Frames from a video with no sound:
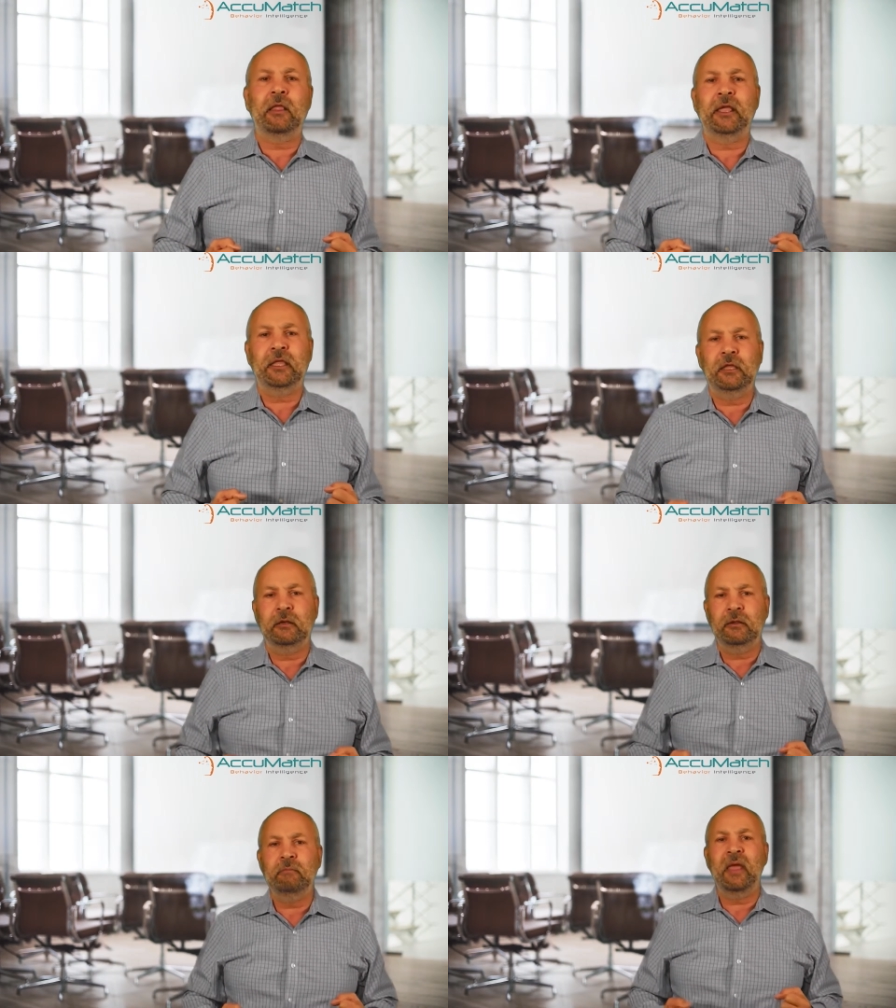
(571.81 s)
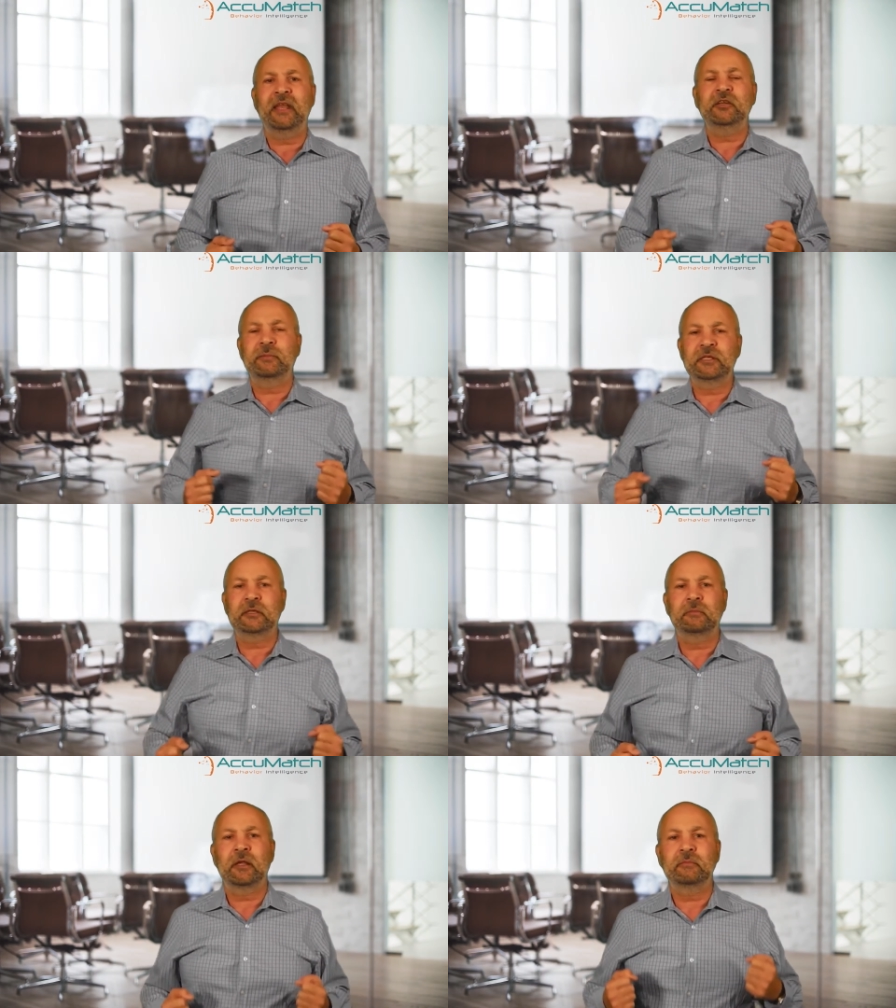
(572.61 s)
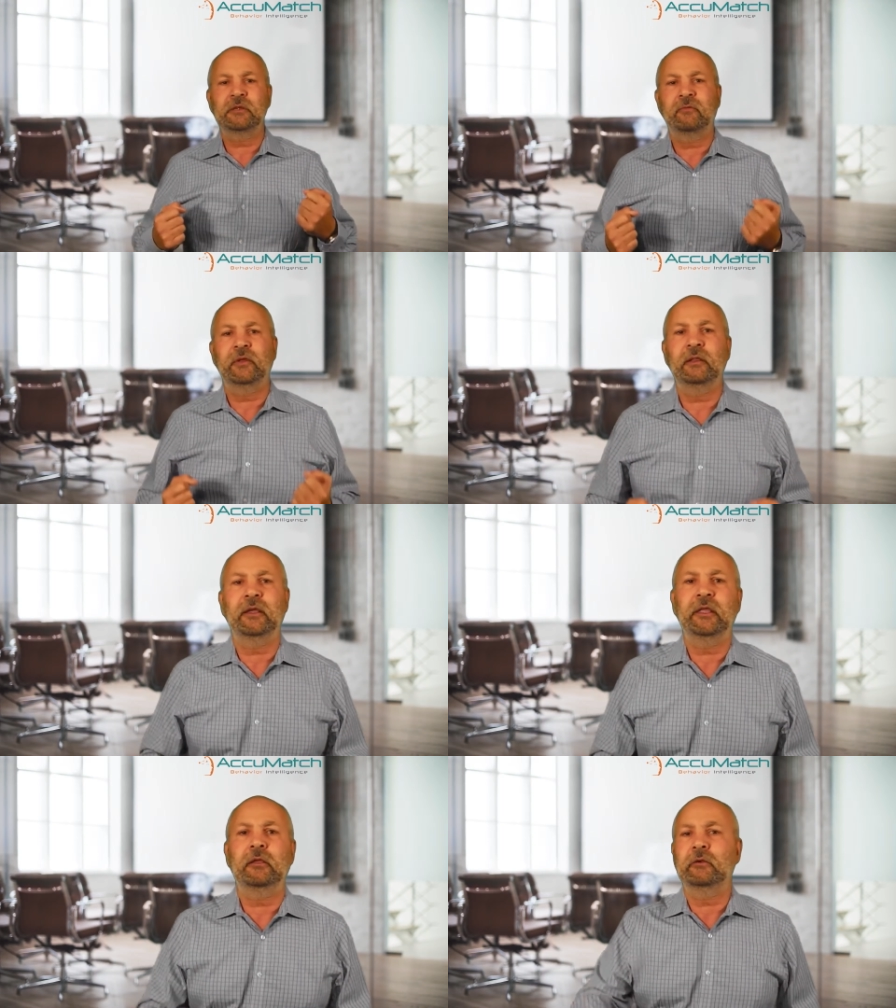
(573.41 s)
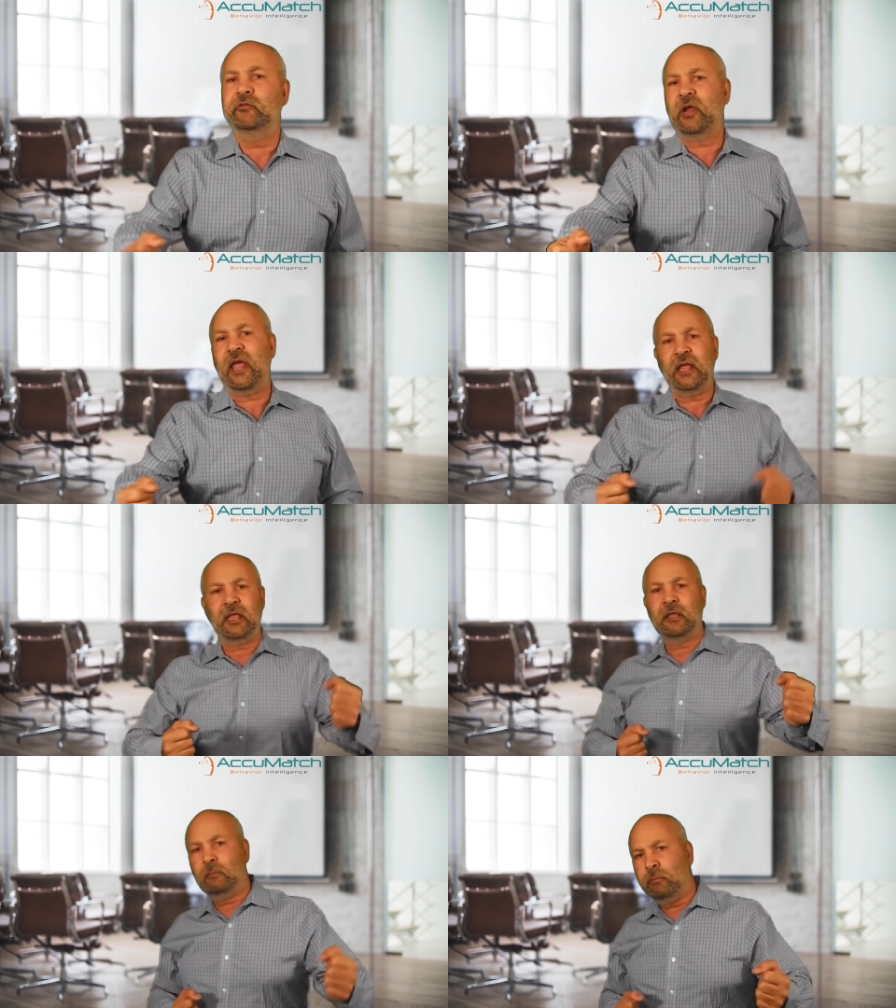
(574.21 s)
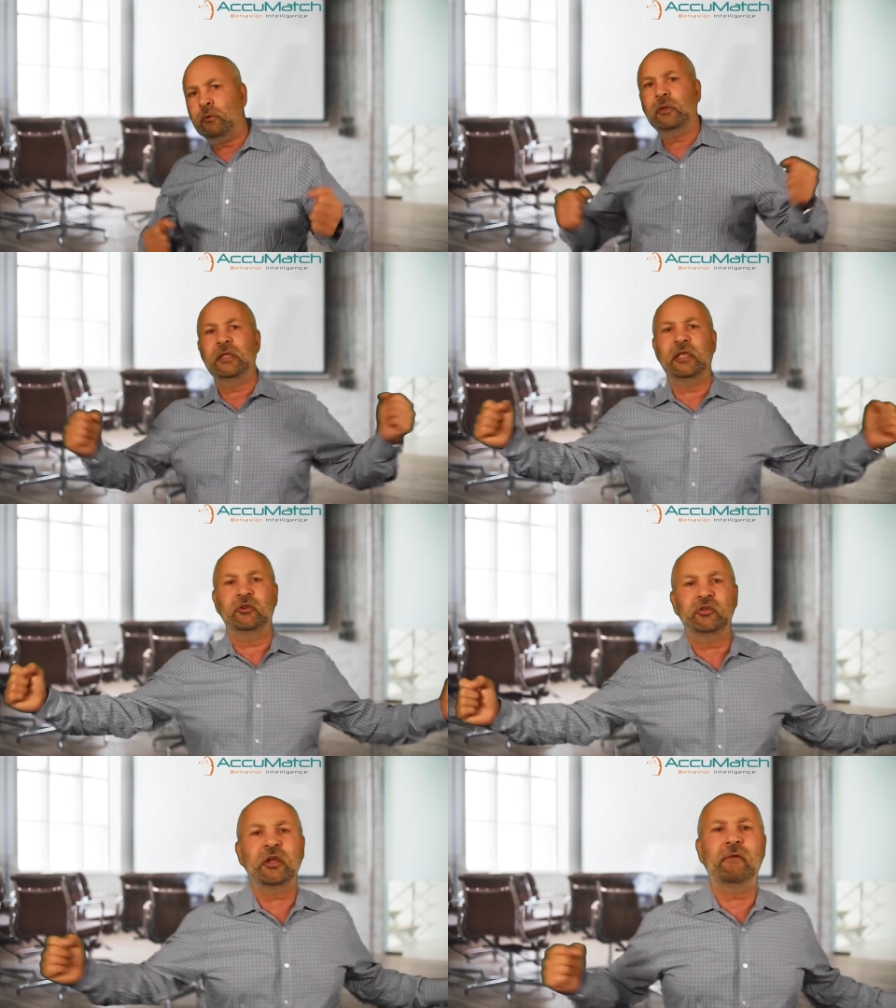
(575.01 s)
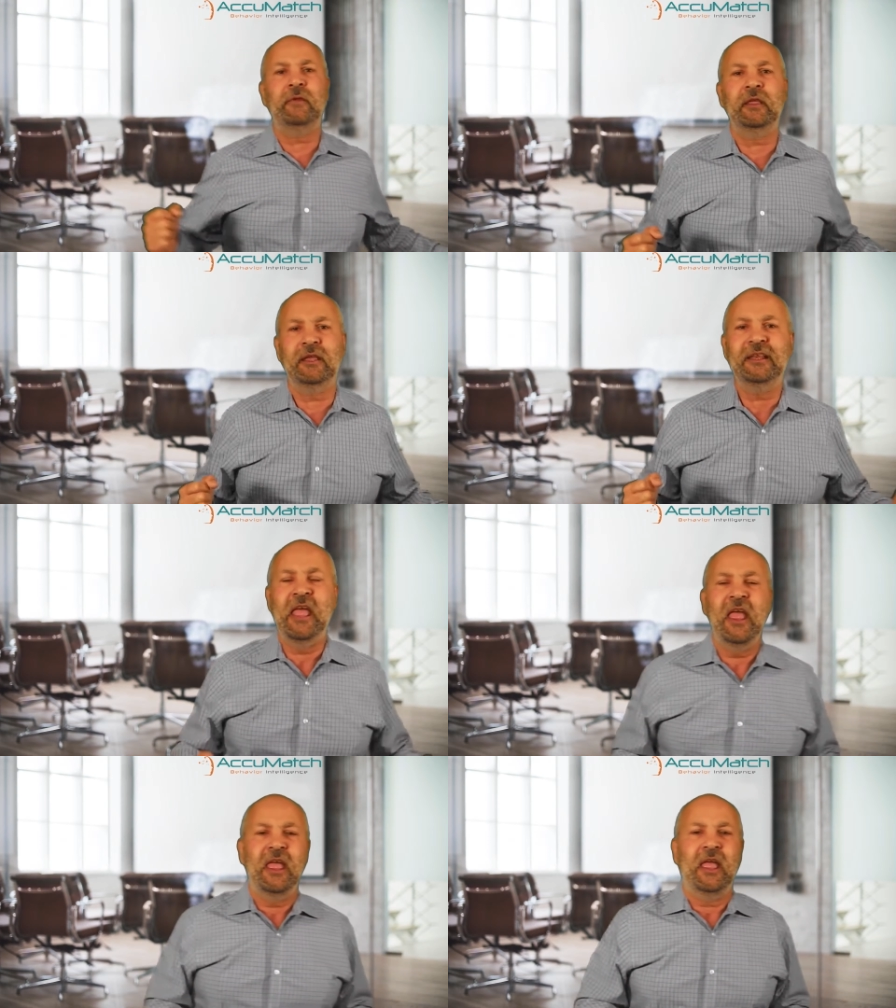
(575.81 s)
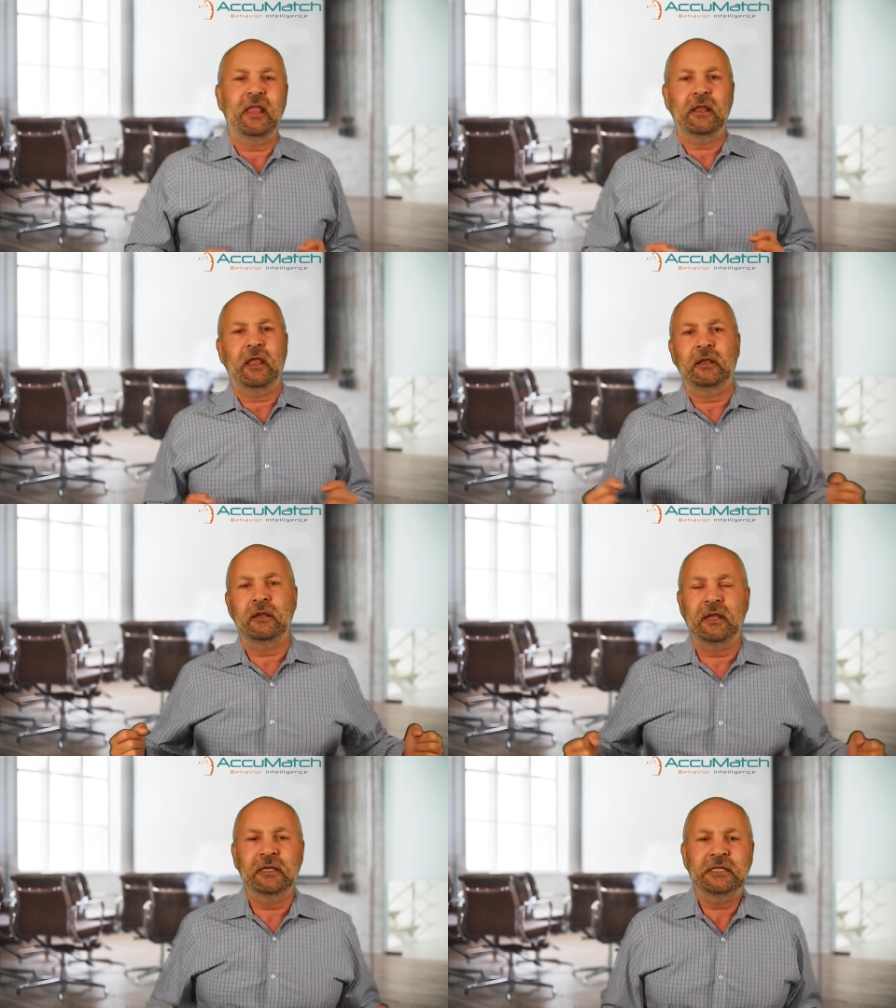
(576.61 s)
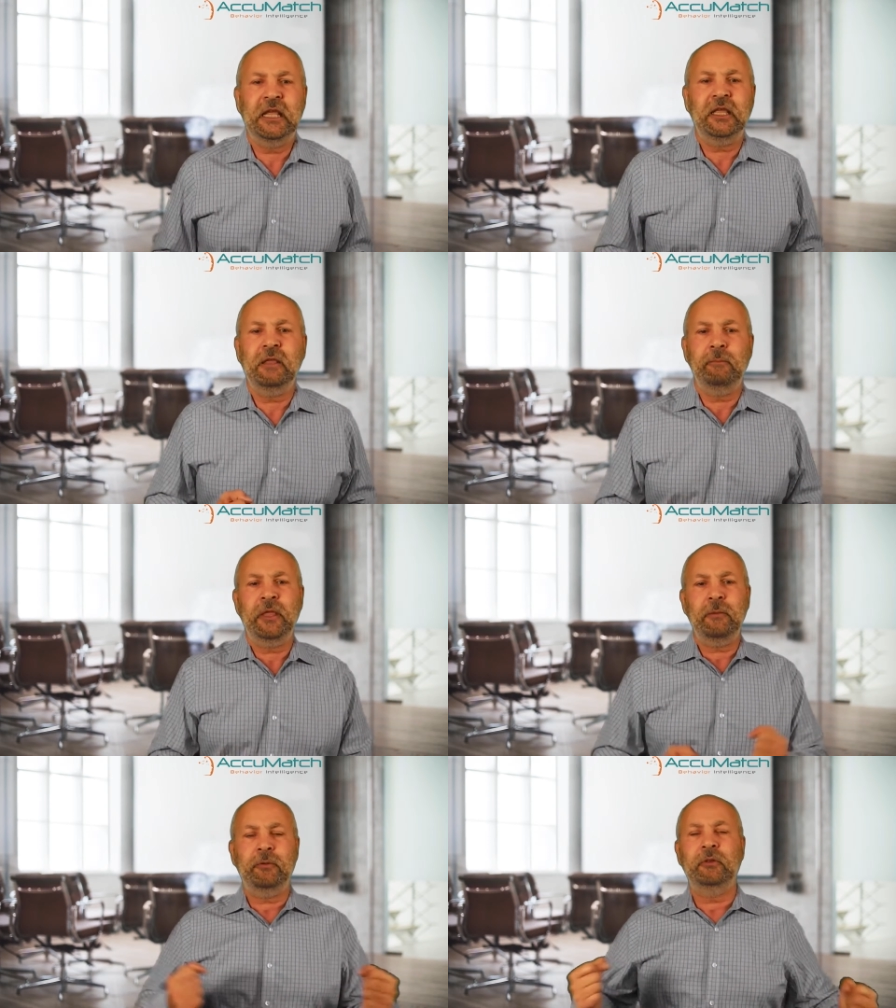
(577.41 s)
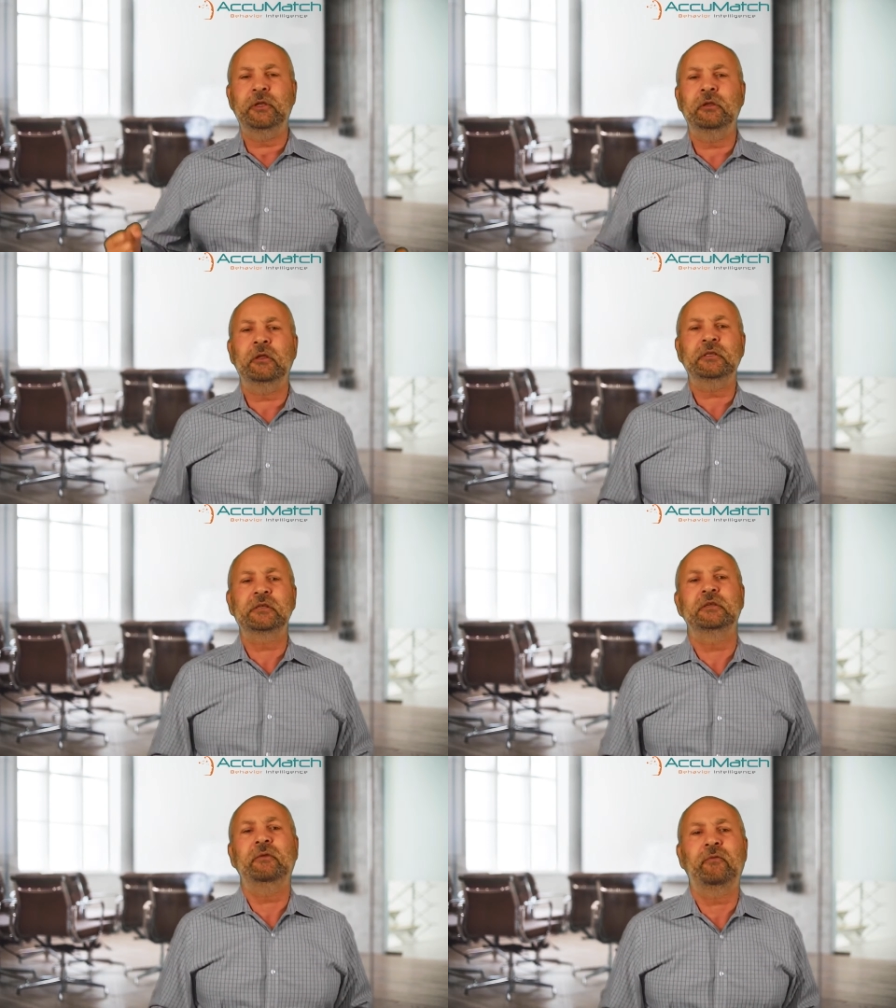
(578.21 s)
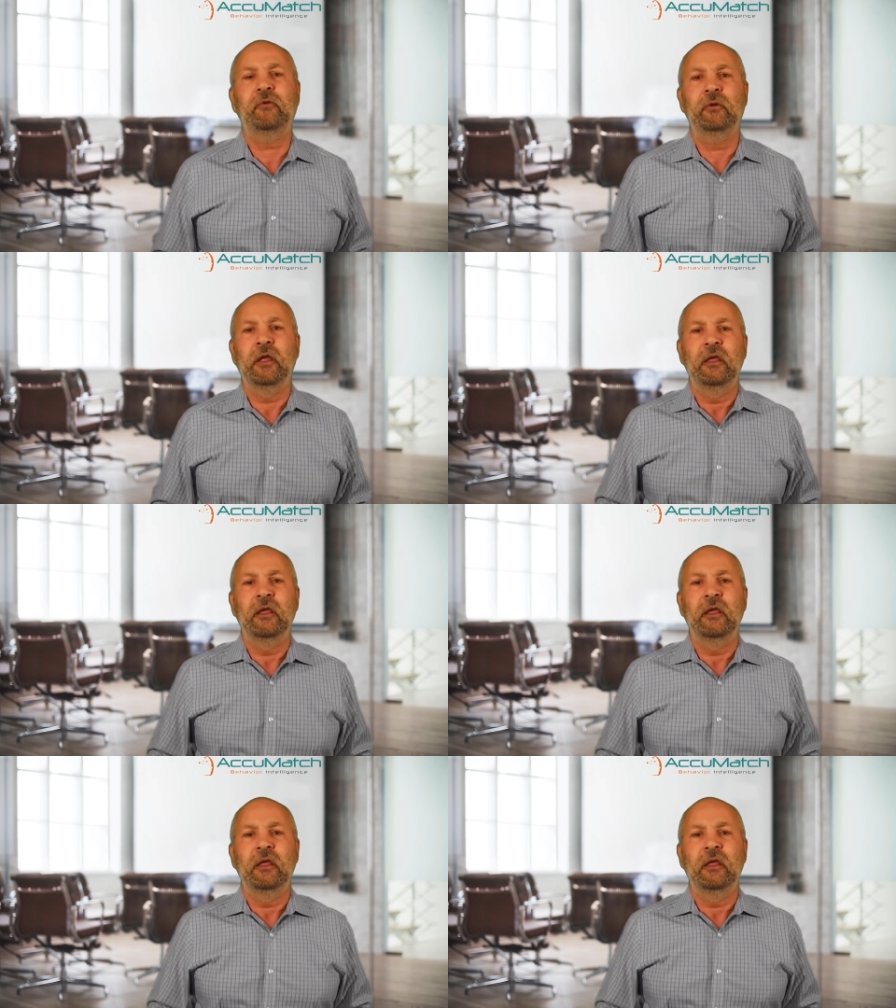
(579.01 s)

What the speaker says: Like, in management, sometimes you feel like you're dragging and pulling and shoving and taking people in lots of different